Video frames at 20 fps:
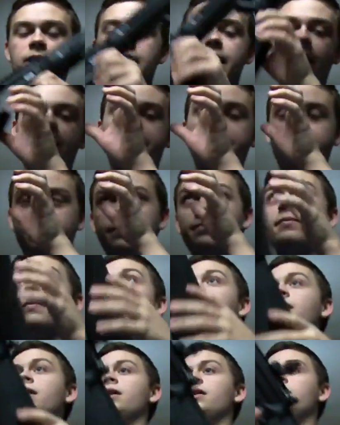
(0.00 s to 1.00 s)
Yeah,
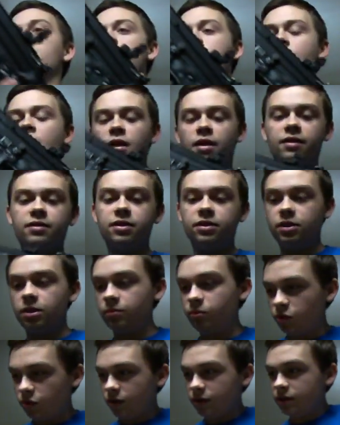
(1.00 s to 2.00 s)
I like the
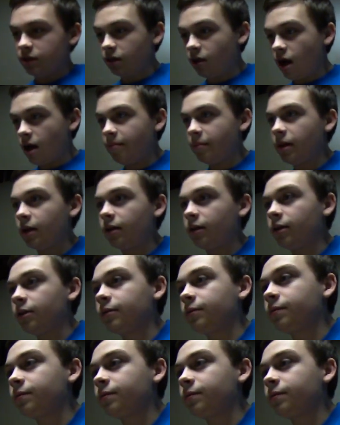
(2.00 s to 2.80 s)
WEs a lot better.